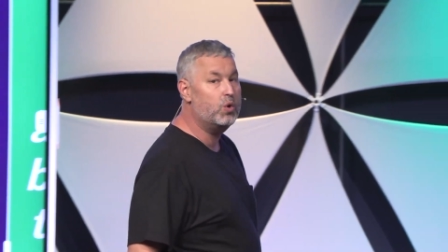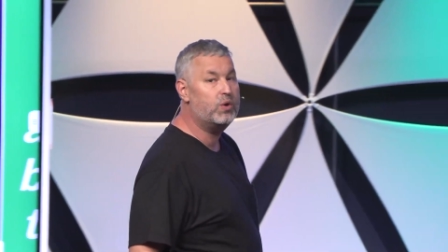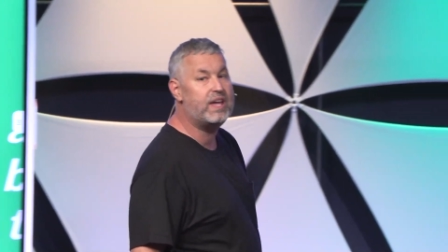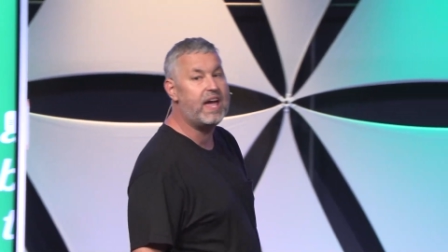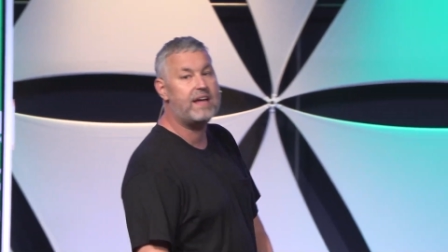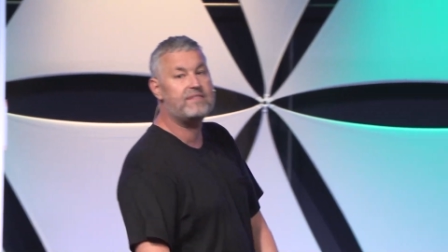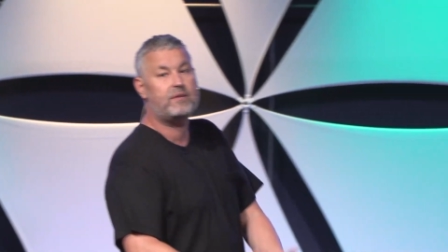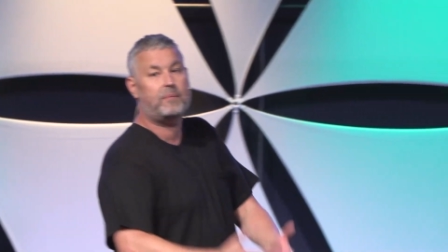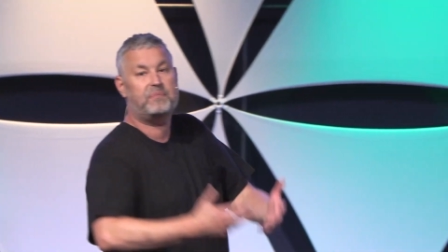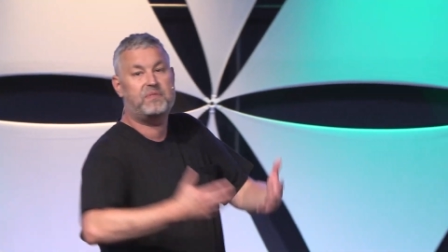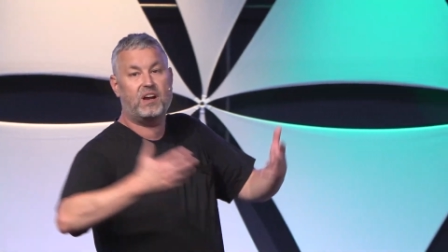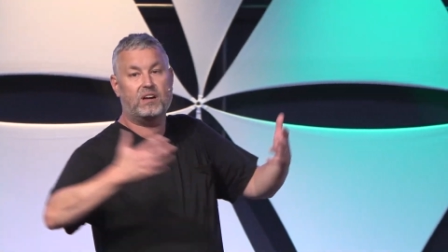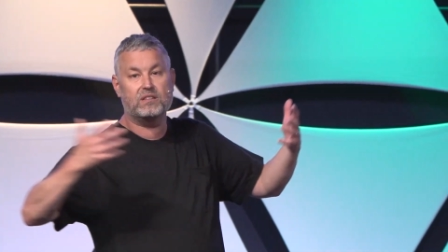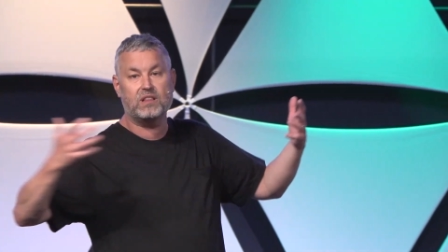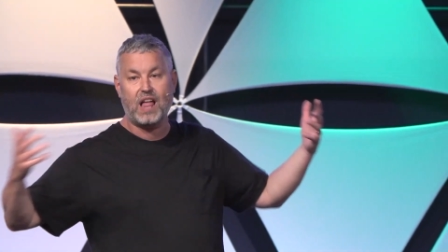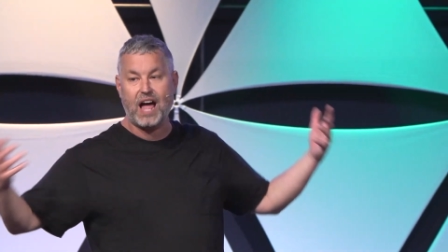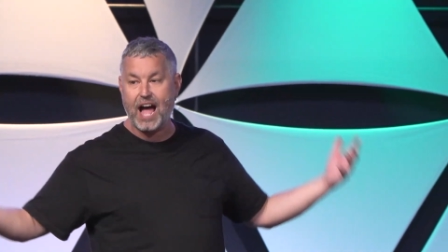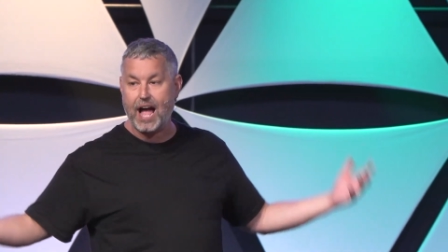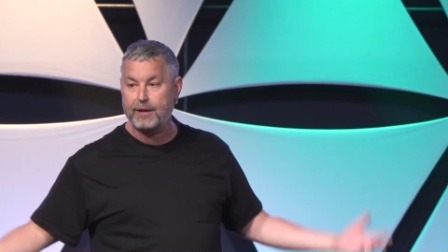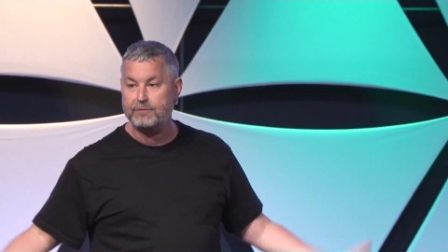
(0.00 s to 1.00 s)
who gave up their
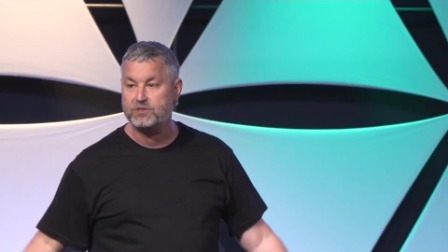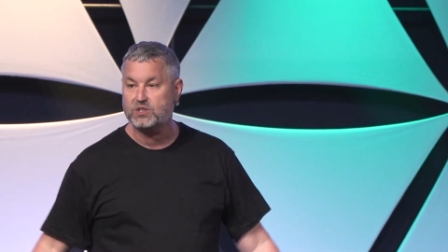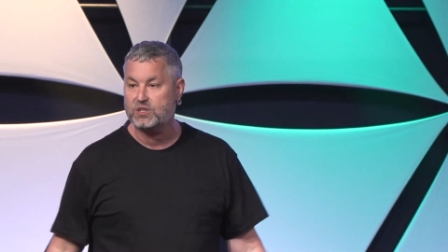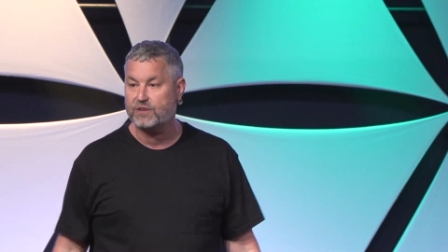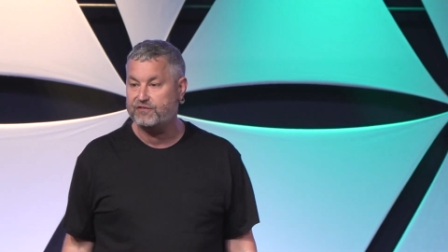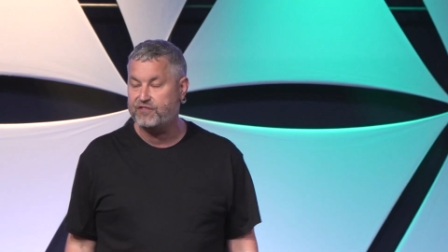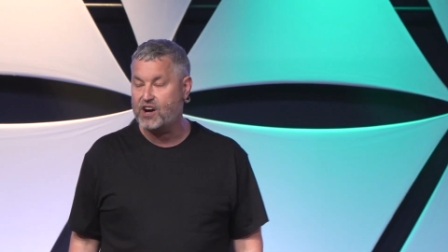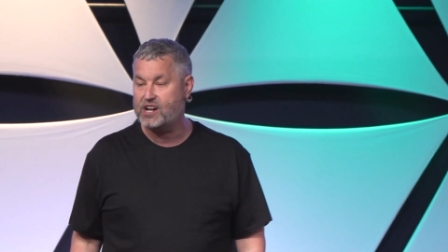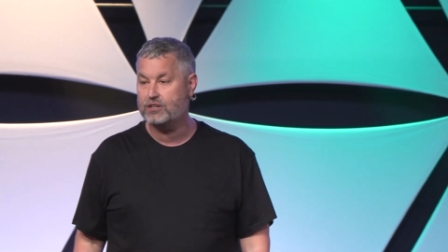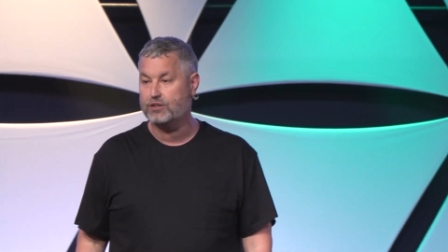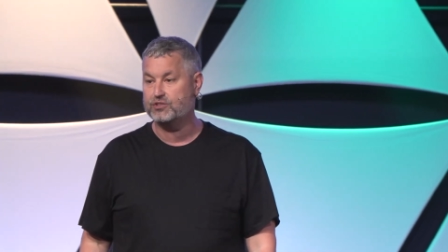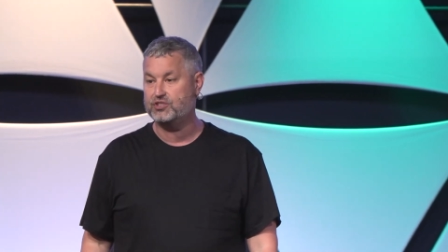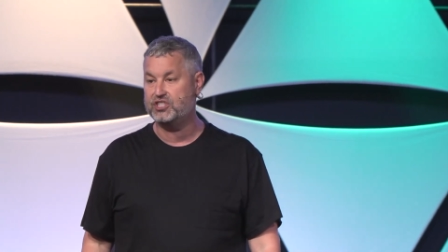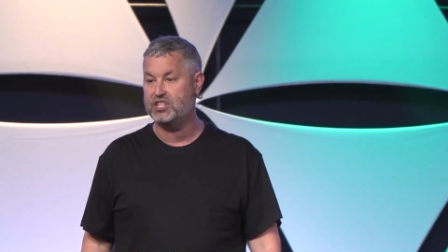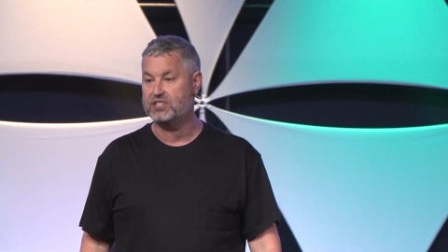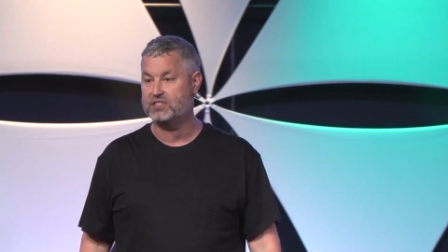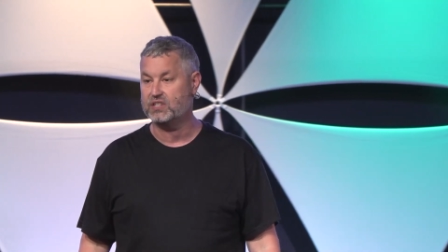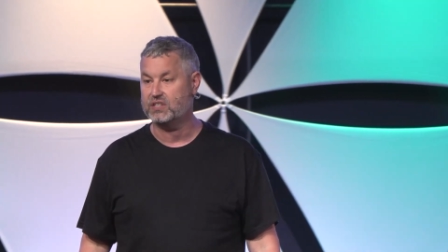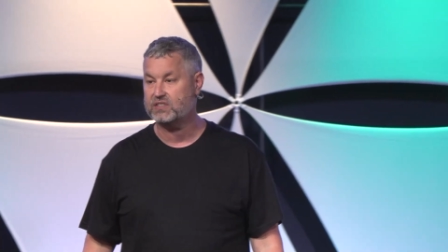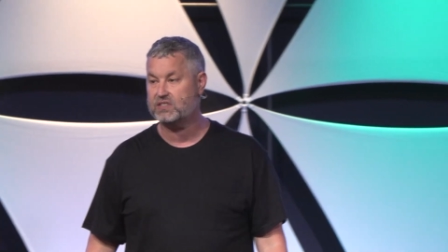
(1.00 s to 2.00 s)
lives to follow
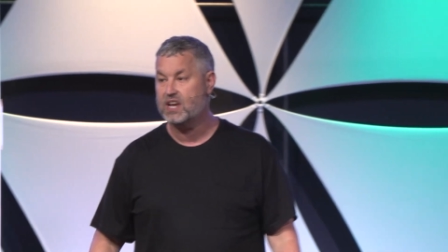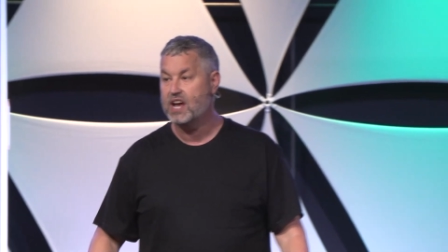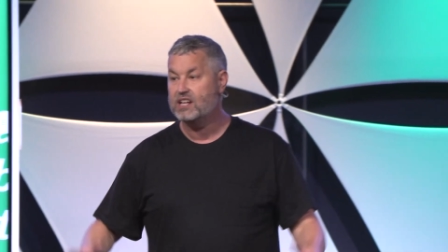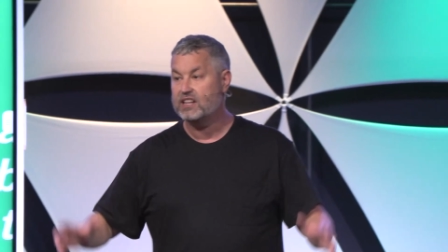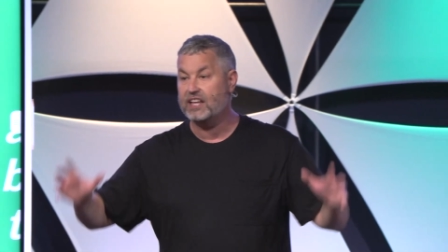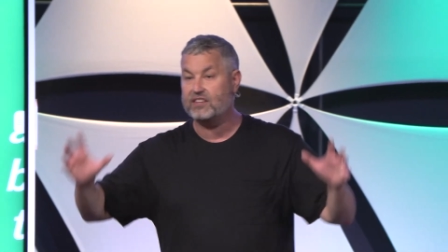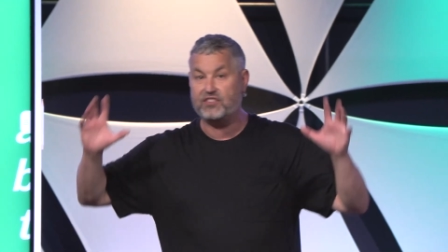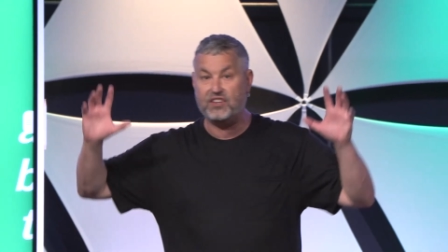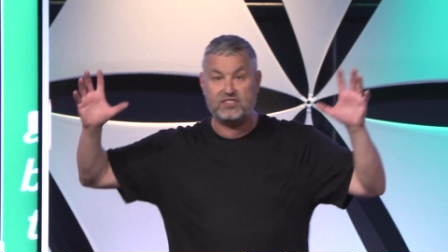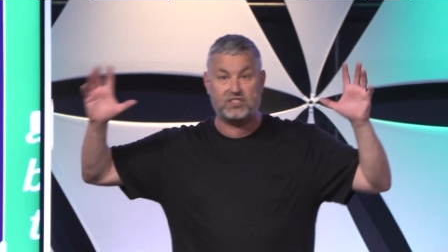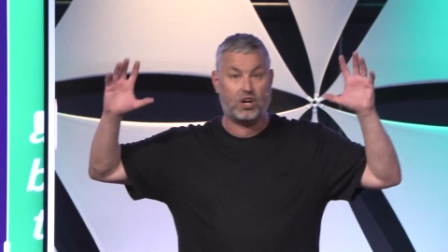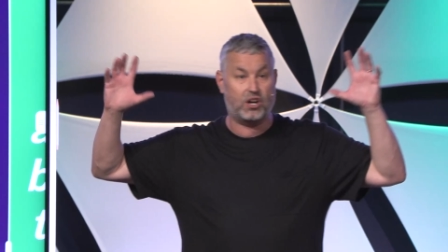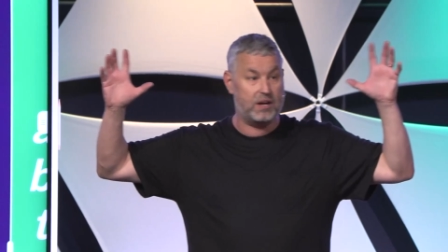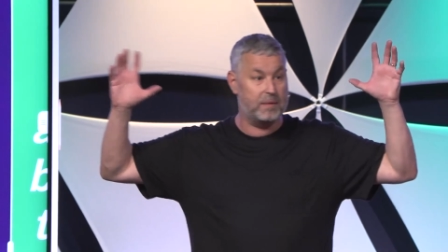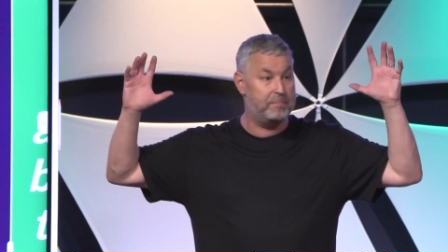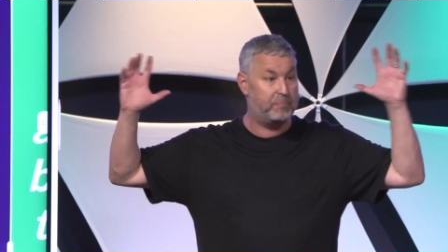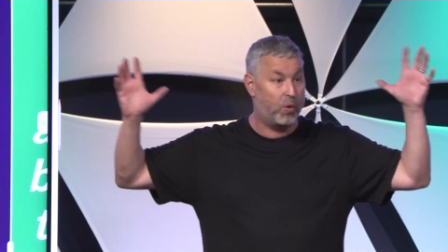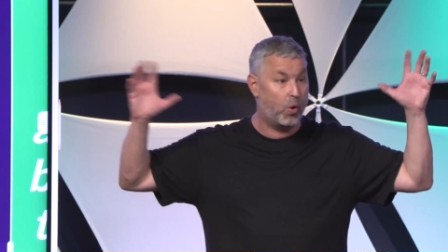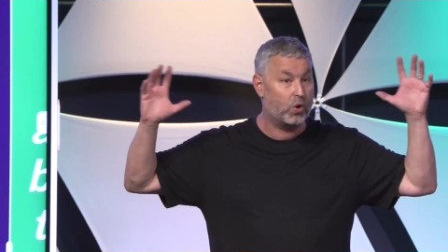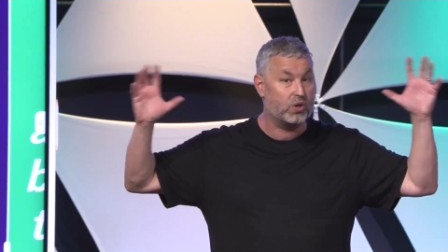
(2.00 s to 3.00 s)
Jesus. Like, these are
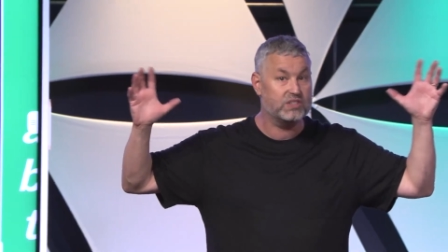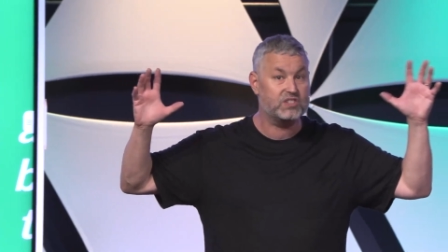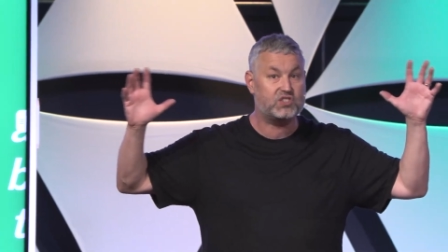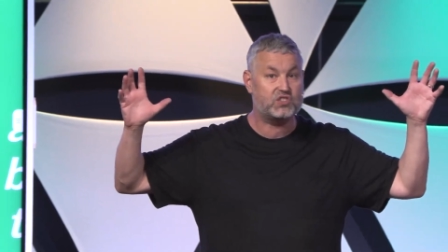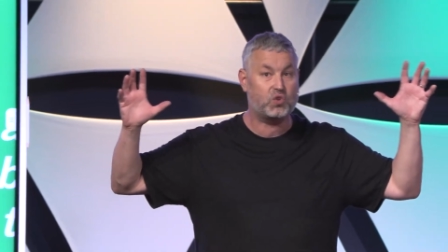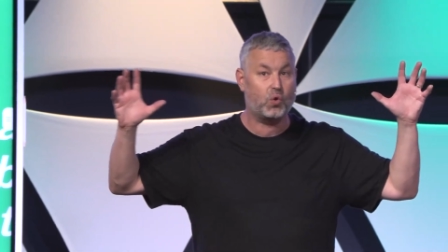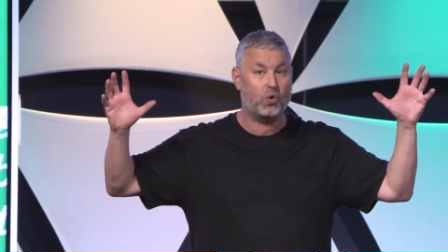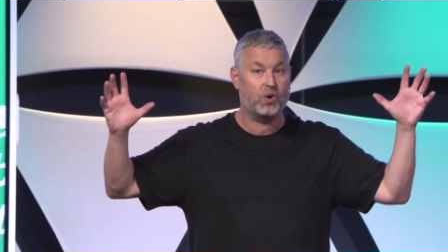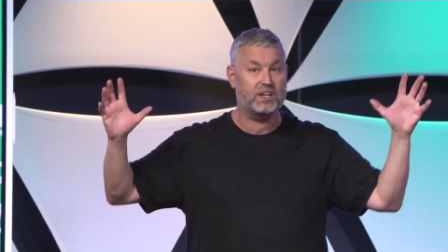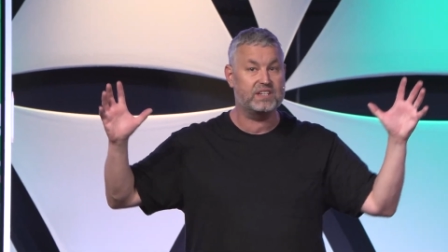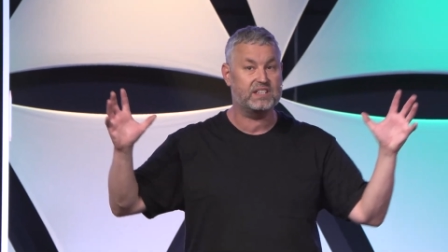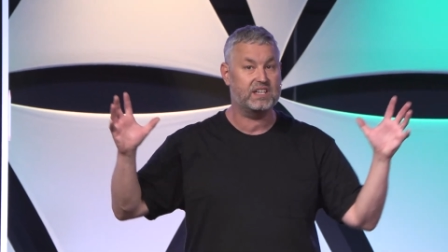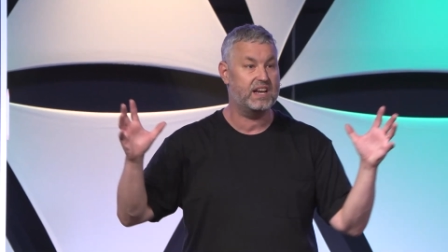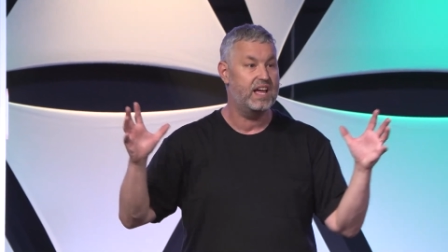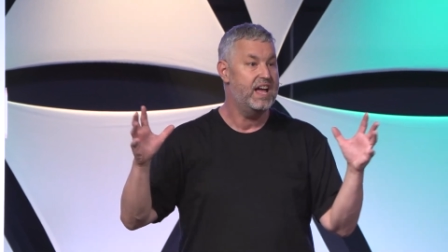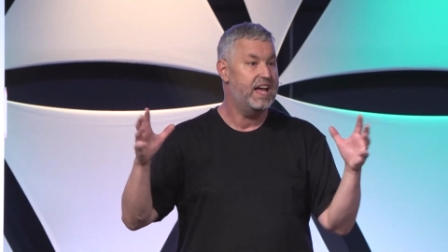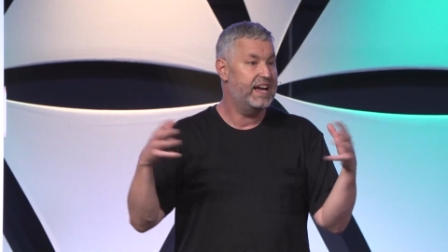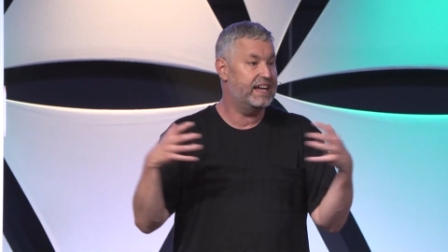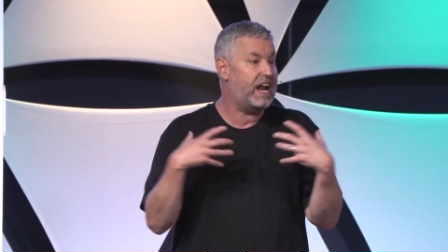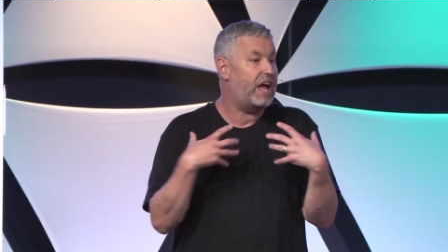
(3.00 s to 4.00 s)
important stories,
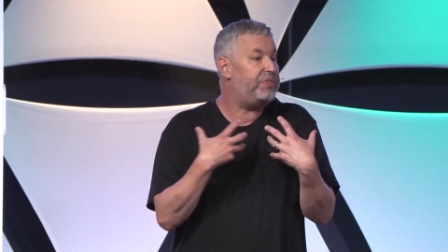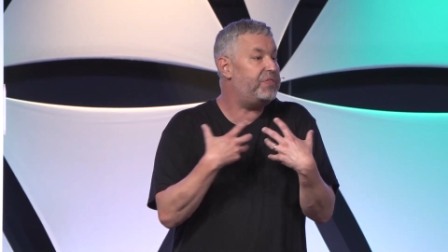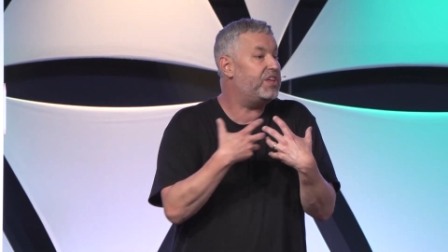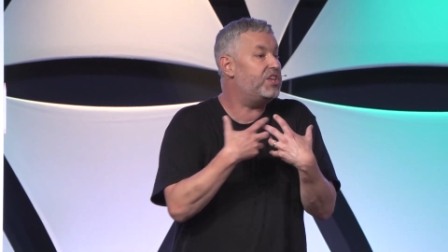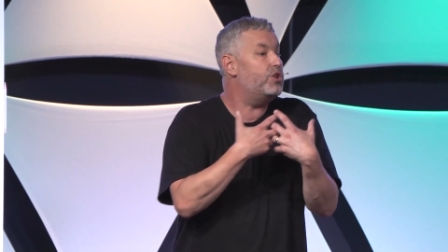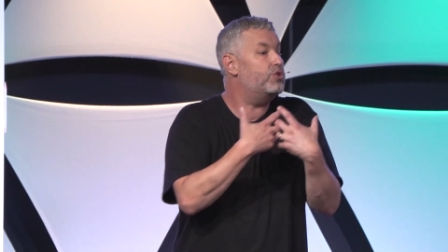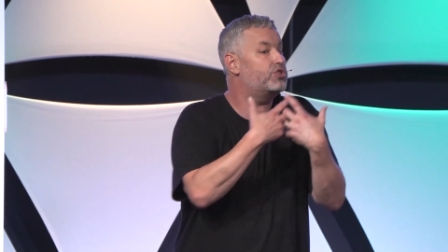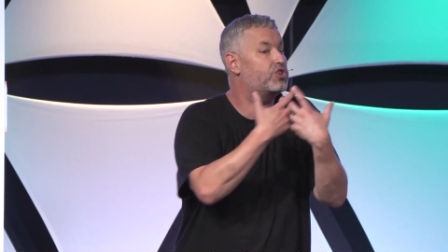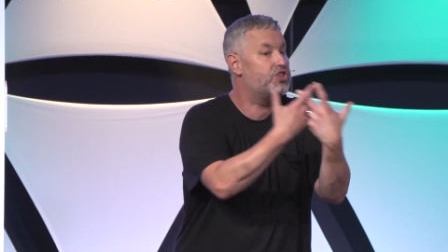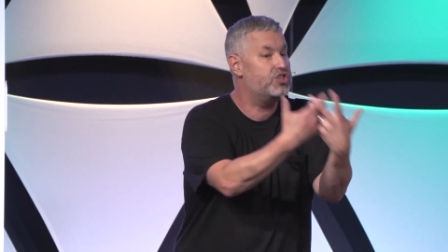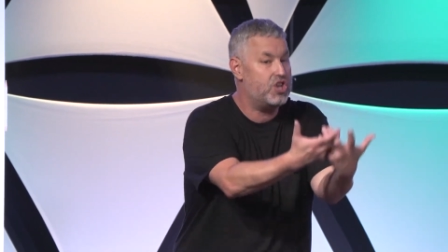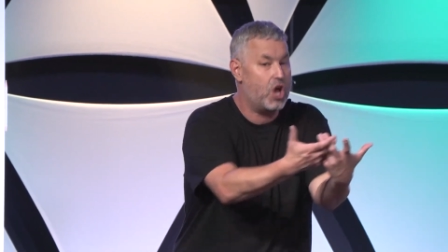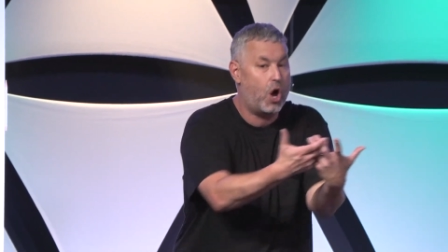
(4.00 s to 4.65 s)
and, and I think you should